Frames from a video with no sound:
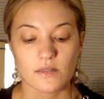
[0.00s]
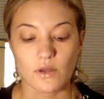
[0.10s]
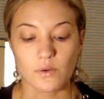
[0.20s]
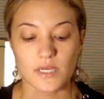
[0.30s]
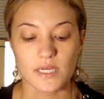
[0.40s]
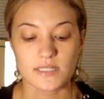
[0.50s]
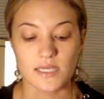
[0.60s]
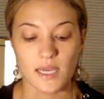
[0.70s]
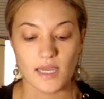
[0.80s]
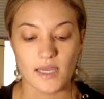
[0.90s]
lowercase
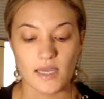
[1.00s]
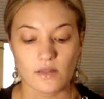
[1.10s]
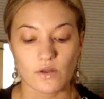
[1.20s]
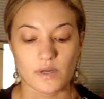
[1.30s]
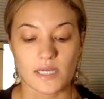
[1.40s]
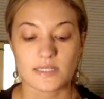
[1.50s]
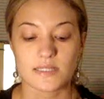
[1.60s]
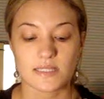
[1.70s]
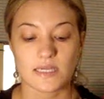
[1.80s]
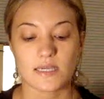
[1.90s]
k, lowercase
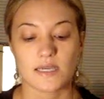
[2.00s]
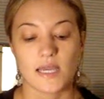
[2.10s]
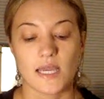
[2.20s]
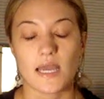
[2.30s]
c,